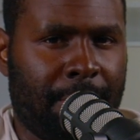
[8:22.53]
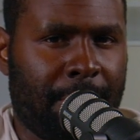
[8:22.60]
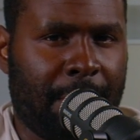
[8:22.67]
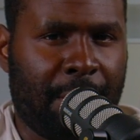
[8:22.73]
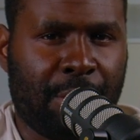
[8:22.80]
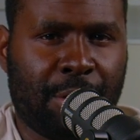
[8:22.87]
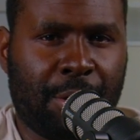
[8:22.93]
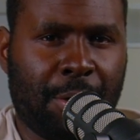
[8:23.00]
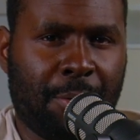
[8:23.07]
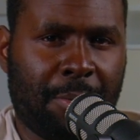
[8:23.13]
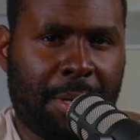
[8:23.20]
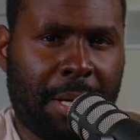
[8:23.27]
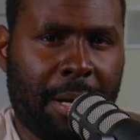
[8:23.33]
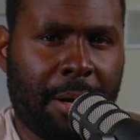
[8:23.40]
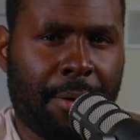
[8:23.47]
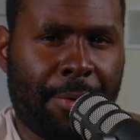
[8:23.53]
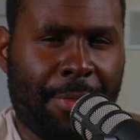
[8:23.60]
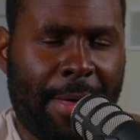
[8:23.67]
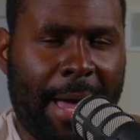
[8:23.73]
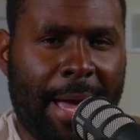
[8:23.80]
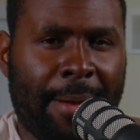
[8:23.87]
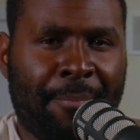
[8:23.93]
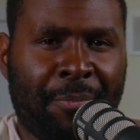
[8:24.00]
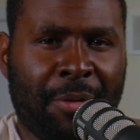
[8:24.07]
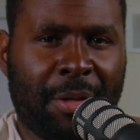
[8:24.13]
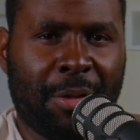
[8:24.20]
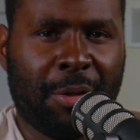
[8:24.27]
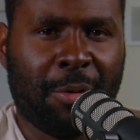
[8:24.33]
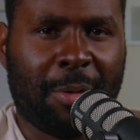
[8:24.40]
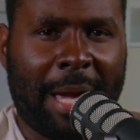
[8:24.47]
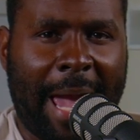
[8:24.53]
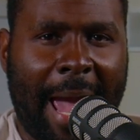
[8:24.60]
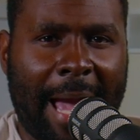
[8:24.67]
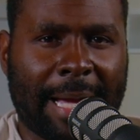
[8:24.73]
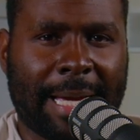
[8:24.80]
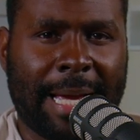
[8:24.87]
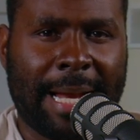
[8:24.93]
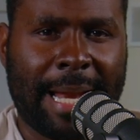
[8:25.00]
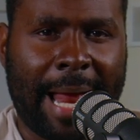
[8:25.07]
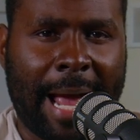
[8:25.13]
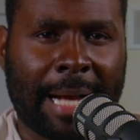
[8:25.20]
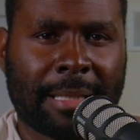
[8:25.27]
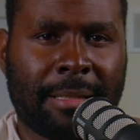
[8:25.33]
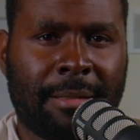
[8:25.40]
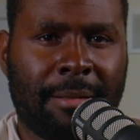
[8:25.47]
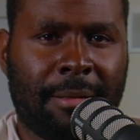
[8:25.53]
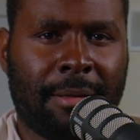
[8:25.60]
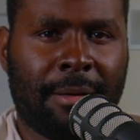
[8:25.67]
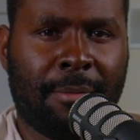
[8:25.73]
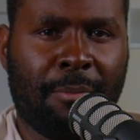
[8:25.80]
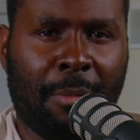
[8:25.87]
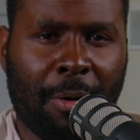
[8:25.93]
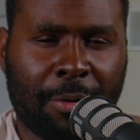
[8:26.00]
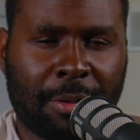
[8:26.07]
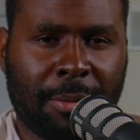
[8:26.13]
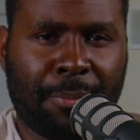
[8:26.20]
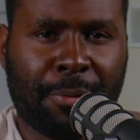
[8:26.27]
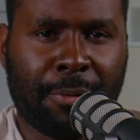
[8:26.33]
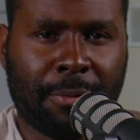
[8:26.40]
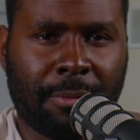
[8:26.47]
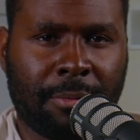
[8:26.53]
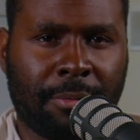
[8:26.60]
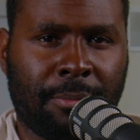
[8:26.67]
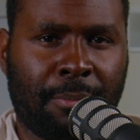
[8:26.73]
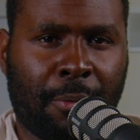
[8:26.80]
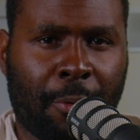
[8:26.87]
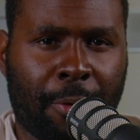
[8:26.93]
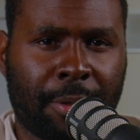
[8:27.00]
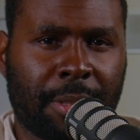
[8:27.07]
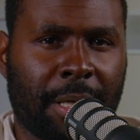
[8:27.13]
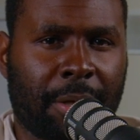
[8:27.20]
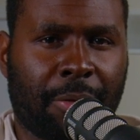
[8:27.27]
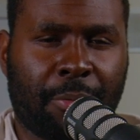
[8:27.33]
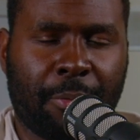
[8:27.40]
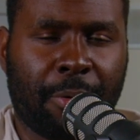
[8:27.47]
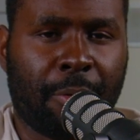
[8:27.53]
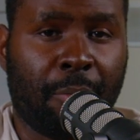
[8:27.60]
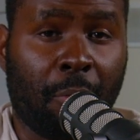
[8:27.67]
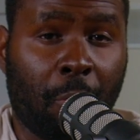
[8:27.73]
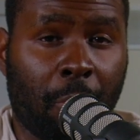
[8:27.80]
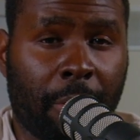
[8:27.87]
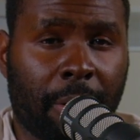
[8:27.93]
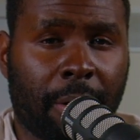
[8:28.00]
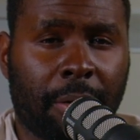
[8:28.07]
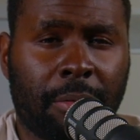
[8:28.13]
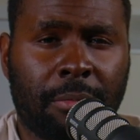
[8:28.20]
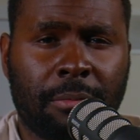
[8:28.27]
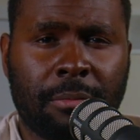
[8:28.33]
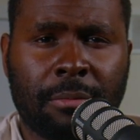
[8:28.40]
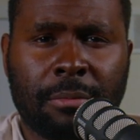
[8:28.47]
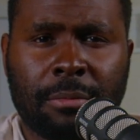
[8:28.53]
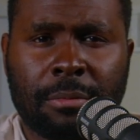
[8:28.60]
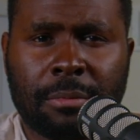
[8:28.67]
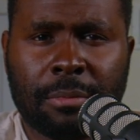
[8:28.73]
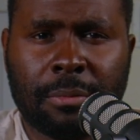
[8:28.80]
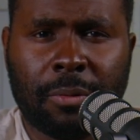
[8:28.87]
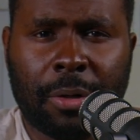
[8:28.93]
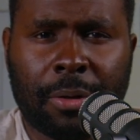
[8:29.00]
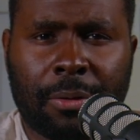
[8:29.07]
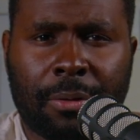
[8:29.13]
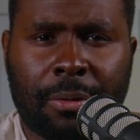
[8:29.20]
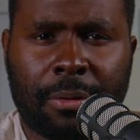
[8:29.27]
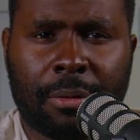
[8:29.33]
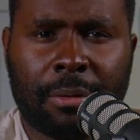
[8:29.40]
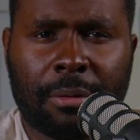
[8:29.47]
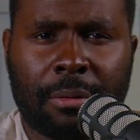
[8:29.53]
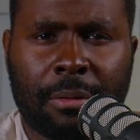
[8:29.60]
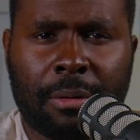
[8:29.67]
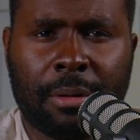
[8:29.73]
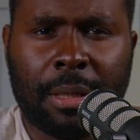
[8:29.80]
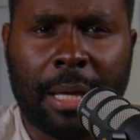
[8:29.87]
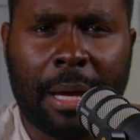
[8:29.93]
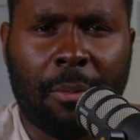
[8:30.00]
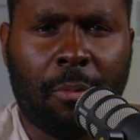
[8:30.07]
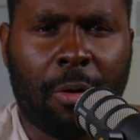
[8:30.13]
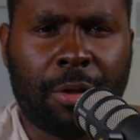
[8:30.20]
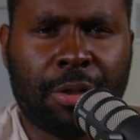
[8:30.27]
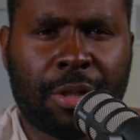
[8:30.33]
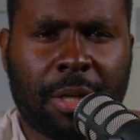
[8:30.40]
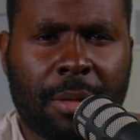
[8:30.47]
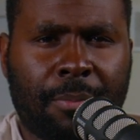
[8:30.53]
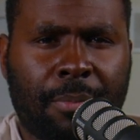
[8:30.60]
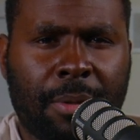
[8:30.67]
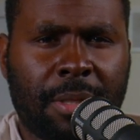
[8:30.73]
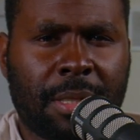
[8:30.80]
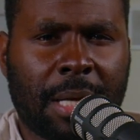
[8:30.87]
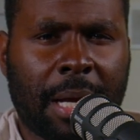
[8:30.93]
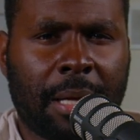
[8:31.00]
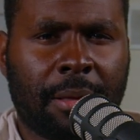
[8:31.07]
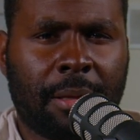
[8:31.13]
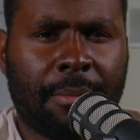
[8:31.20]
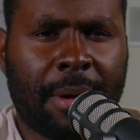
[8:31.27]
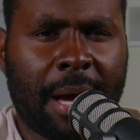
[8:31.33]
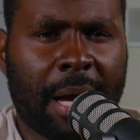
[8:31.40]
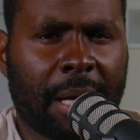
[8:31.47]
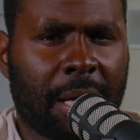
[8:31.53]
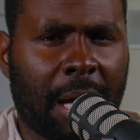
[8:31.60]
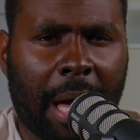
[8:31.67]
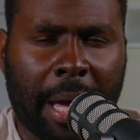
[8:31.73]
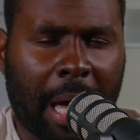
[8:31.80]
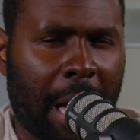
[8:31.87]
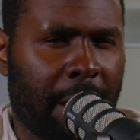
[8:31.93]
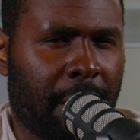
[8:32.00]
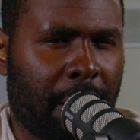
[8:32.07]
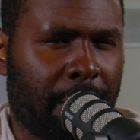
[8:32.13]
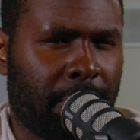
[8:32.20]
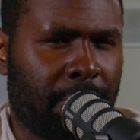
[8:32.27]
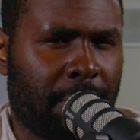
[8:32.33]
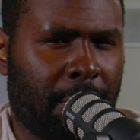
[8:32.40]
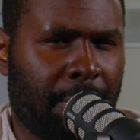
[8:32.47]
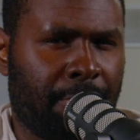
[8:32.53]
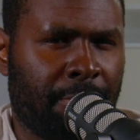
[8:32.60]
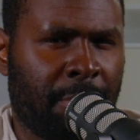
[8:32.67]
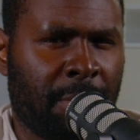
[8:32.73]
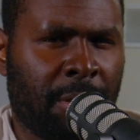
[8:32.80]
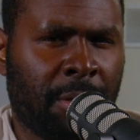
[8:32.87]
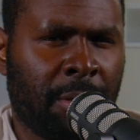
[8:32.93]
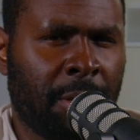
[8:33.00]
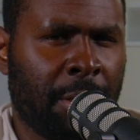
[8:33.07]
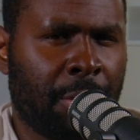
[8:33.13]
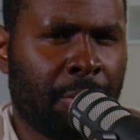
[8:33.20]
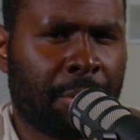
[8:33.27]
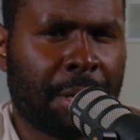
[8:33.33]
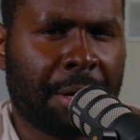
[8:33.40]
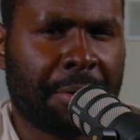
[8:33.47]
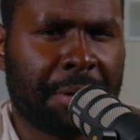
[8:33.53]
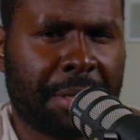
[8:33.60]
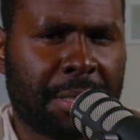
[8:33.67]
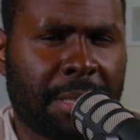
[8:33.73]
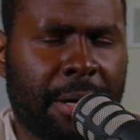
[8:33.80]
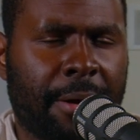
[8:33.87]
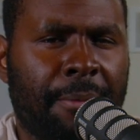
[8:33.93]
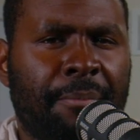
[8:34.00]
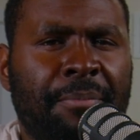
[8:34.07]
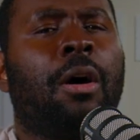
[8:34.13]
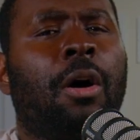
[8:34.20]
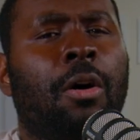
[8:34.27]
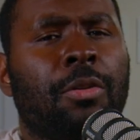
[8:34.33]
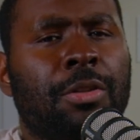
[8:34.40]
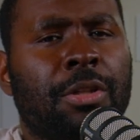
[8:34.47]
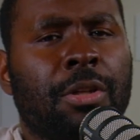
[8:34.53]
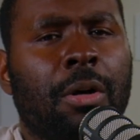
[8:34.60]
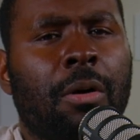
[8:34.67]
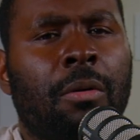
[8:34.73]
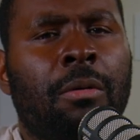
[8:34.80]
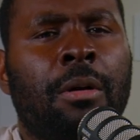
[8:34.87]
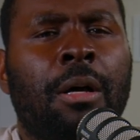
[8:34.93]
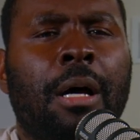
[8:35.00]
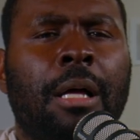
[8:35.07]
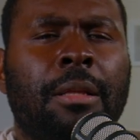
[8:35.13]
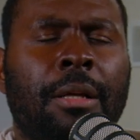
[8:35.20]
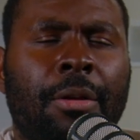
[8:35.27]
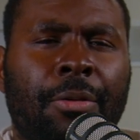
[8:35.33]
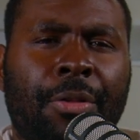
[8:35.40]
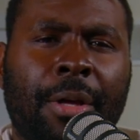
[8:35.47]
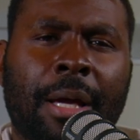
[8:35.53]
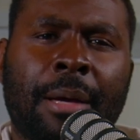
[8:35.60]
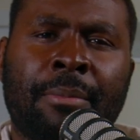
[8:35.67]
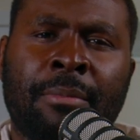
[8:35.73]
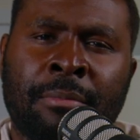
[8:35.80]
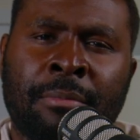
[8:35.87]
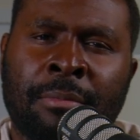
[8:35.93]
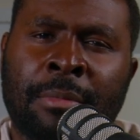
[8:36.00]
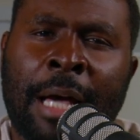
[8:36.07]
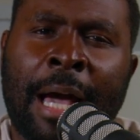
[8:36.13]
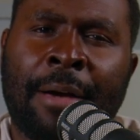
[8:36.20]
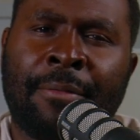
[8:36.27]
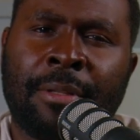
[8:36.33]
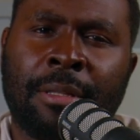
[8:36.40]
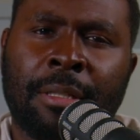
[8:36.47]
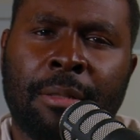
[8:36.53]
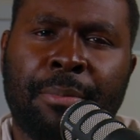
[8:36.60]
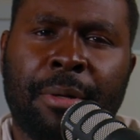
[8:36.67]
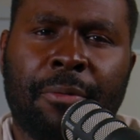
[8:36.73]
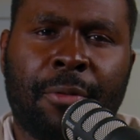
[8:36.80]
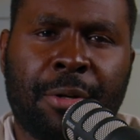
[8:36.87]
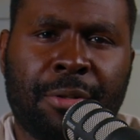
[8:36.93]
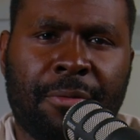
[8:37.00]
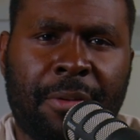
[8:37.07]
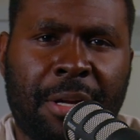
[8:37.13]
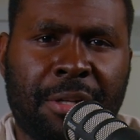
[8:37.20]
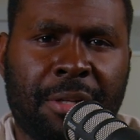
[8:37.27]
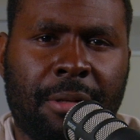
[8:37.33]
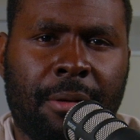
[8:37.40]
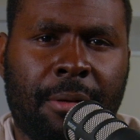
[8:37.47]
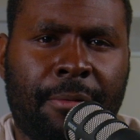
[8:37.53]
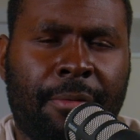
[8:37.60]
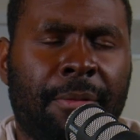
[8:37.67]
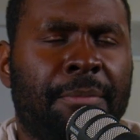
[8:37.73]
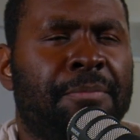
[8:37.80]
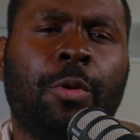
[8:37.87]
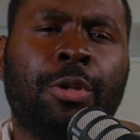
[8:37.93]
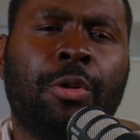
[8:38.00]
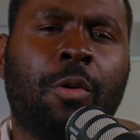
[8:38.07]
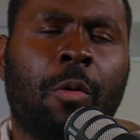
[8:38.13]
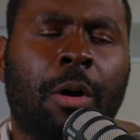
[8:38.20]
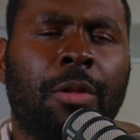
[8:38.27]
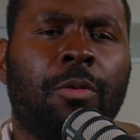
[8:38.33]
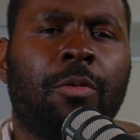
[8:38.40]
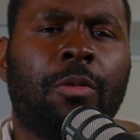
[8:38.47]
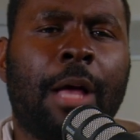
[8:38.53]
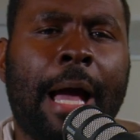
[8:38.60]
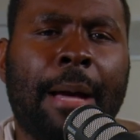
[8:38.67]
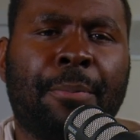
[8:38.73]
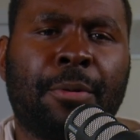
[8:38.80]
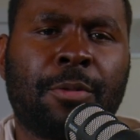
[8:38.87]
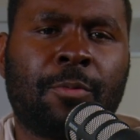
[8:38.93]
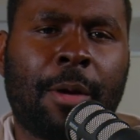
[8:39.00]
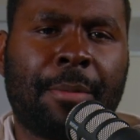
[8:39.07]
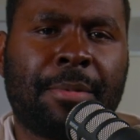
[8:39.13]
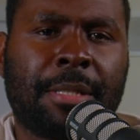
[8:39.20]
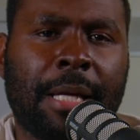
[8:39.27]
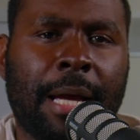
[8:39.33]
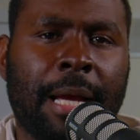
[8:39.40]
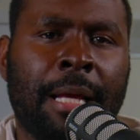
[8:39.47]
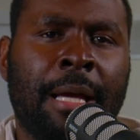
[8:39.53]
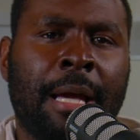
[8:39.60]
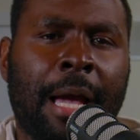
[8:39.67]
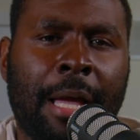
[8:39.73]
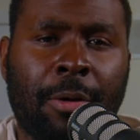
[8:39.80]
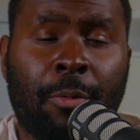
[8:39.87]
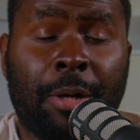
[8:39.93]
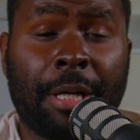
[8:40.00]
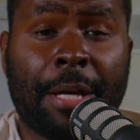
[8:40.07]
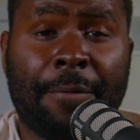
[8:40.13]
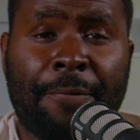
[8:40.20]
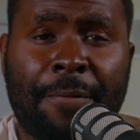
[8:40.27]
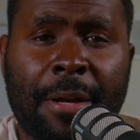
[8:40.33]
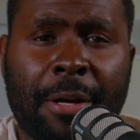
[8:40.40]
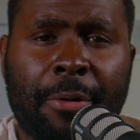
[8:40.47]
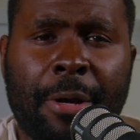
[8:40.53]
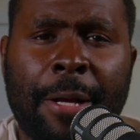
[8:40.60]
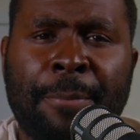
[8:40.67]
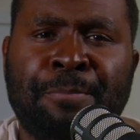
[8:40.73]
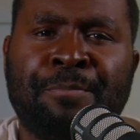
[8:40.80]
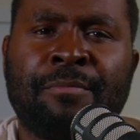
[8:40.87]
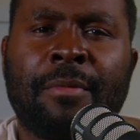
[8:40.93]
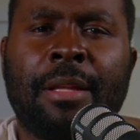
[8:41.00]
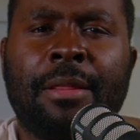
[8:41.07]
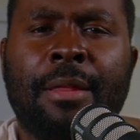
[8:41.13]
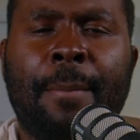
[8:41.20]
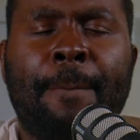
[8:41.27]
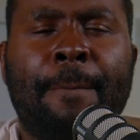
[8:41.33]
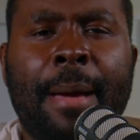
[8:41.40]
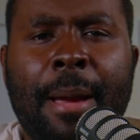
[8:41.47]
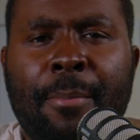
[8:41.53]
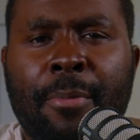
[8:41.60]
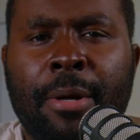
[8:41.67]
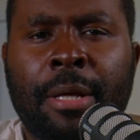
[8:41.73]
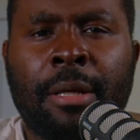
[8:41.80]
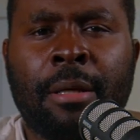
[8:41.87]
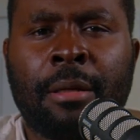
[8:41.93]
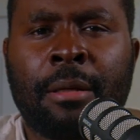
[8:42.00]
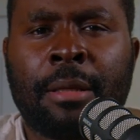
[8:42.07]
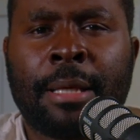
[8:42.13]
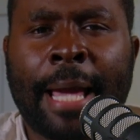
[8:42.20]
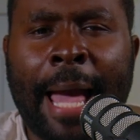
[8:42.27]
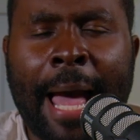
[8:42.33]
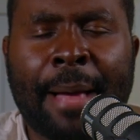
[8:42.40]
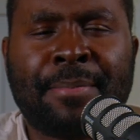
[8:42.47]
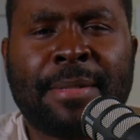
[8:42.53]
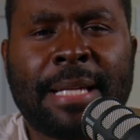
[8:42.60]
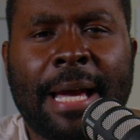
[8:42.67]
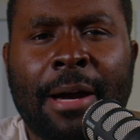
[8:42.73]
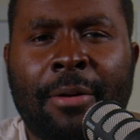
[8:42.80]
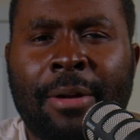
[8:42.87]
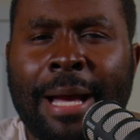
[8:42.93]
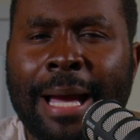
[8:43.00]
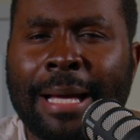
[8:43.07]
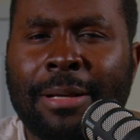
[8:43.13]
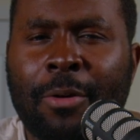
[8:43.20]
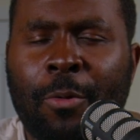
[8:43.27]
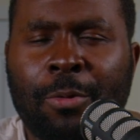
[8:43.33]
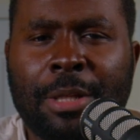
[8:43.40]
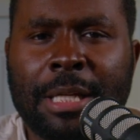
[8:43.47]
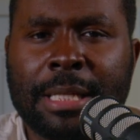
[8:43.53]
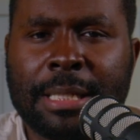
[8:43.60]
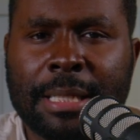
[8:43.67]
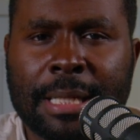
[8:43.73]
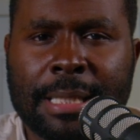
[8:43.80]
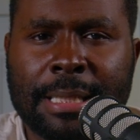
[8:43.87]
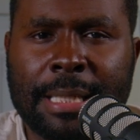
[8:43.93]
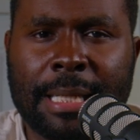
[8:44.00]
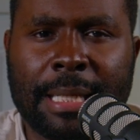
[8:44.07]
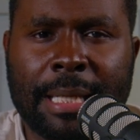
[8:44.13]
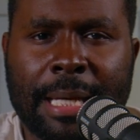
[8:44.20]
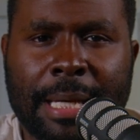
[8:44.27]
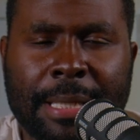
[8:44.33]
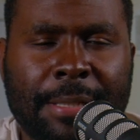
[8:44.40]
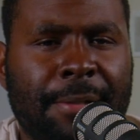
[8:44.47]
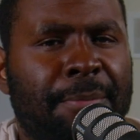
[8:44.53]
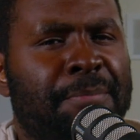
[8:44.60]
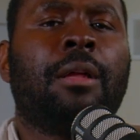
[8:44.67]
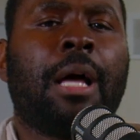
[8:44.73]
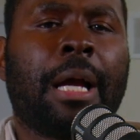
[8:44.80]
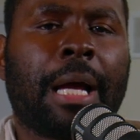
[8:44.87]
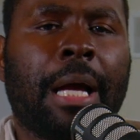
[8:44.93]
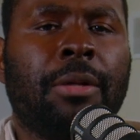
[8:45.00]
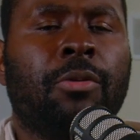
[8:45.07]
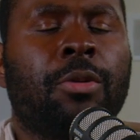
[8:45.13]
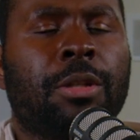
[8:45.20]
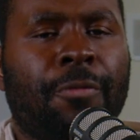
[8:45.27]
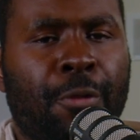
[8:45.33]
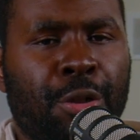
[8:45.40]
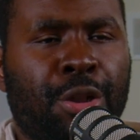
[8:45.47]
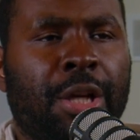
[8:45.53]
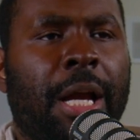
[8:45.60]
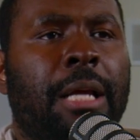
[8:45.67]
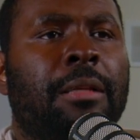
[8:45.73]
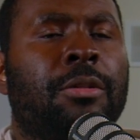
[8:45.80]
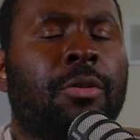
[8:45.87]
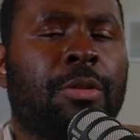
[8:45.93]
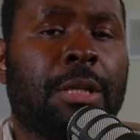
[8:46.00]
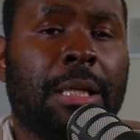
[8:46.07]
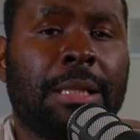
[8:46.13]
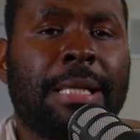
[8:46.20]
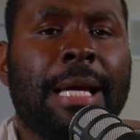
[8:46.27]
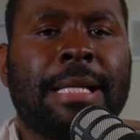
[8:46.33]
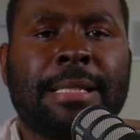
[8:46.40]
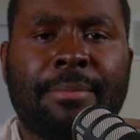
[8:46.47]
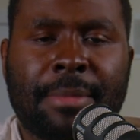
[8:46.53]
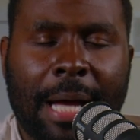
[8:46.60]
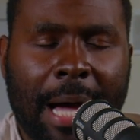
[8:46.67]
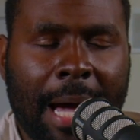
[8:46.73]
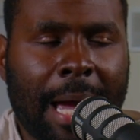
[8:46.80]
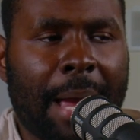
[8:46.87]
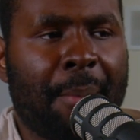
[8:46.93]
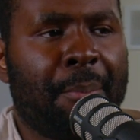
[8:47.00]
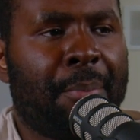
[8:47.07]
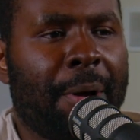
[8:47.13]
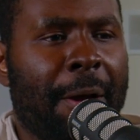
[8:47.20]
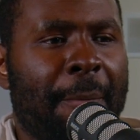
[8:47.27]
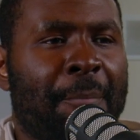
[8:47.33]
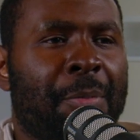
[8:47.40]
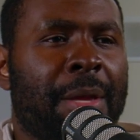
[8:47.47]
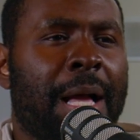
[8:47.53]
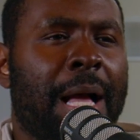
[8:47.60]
issue here that you can't connect multiple ports, like 3 or more, with the M1 chip inside the Mac? I'm a little curious there. Also, another thing I have a little bit of reservation of. When you go on Apple's website and you want to configure it, the memory caps out at only 16 gigs. I know it's first gen, so it's going to take some time, but